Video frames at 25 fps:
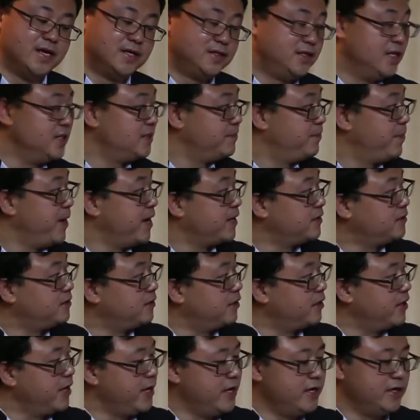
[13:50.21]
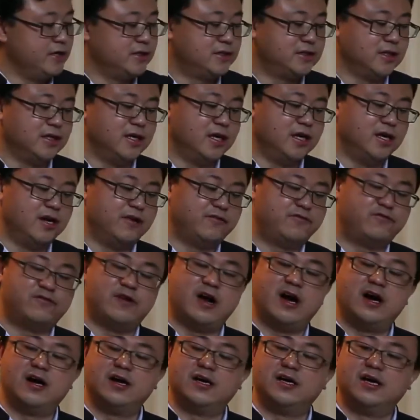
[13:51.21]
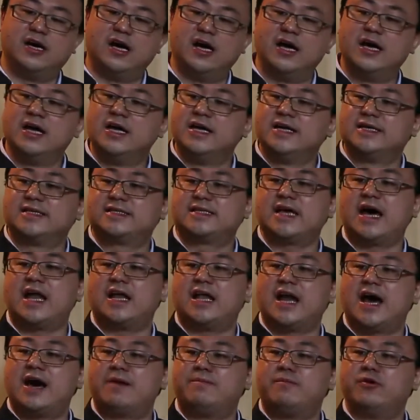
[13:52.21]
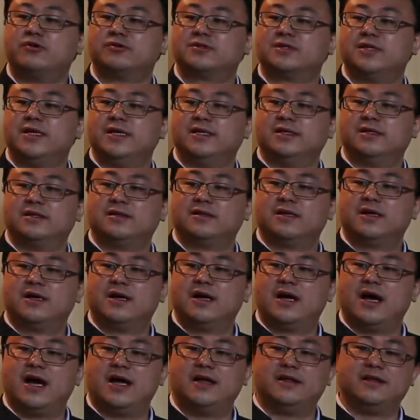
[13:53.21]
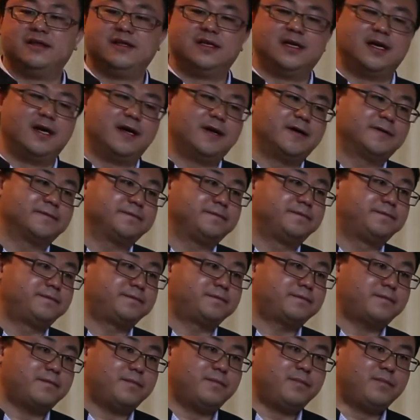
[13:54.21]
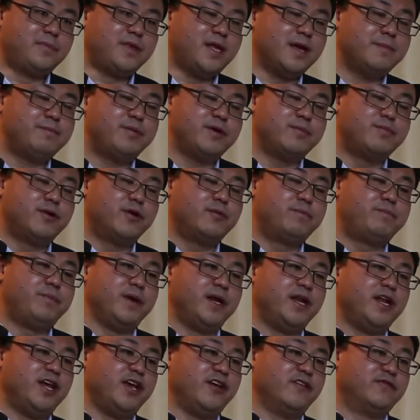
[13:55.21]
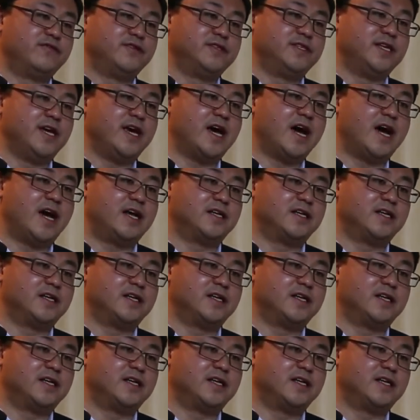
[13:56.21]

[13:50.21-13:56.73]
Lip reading: This picture is from a Salah Muslim, and people believe their